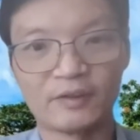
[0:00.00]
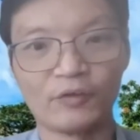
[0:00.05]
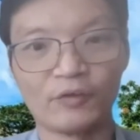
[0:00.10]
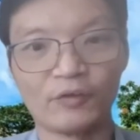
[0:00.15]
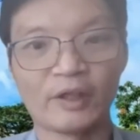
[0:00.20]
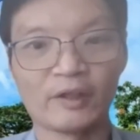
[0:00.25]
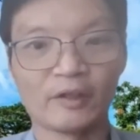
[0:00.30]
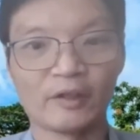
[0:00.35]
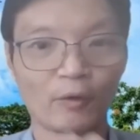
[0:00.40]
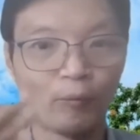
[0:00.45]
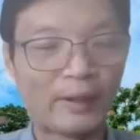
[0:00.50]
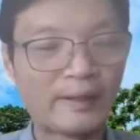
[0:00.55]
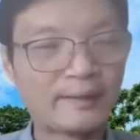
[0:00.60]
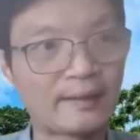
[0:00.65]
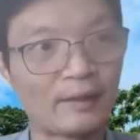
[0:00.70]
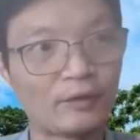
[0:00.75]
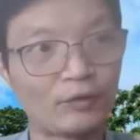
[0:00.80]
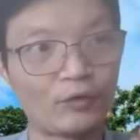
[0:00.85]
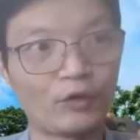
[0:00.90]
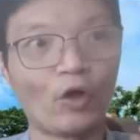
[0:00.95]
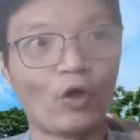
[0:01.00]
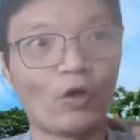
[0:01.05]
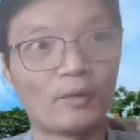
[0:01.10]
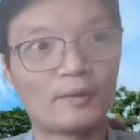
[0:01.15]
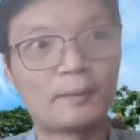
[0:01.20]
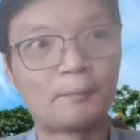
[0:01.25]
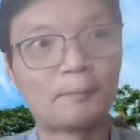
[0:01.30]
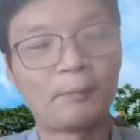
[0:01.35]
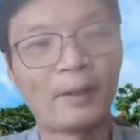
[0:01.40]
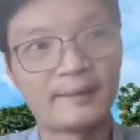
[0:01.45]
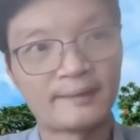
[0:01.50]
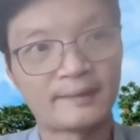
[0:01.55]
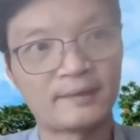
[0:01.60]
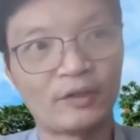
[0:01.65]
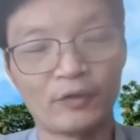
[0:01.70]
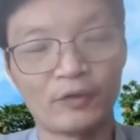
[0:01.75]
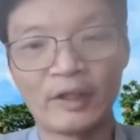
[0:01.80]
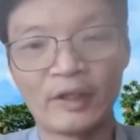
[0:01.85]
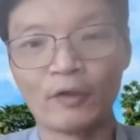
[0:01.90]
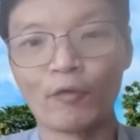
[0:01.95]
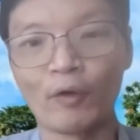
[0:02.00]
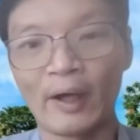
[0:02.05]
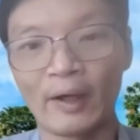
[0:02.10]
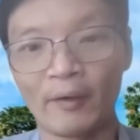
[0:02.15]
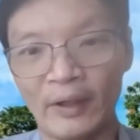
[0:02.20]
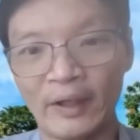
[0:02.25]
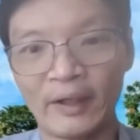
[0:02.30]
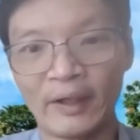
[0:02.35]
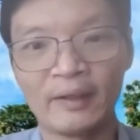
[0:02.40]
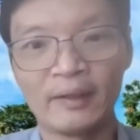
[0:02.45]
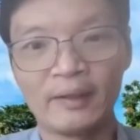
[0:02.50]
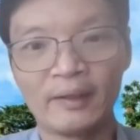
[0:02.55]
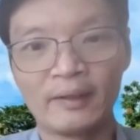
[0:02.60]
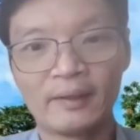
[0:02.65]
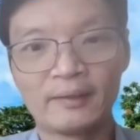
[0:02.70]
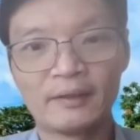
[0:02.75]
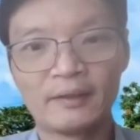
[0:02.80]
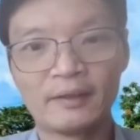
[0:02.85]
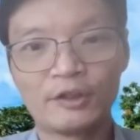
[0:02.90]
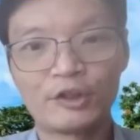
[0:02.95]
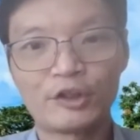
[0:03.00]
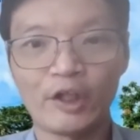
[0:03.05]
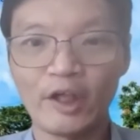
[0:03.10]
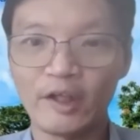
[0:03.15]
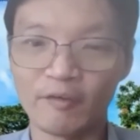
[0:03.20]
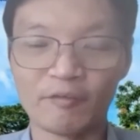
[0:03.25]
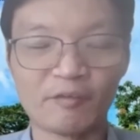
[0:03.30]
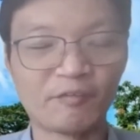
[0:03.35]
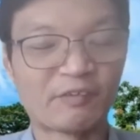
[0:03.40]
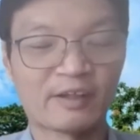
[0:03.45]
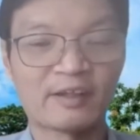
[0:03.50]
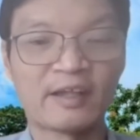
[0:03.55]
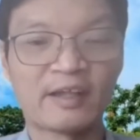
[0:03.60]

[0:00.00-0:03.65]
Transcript: You can always do your personal inquiry, share it